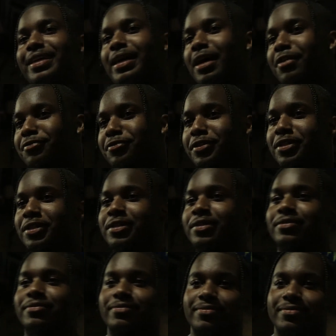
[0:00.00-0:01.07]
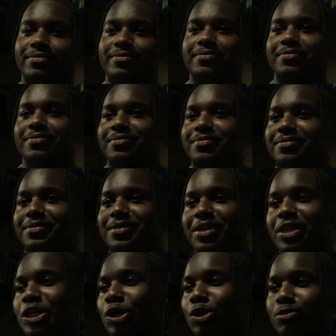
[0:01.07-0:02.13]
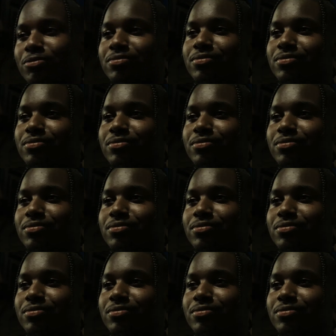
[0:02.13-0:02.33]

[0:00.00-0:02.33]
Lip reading: ever, you know,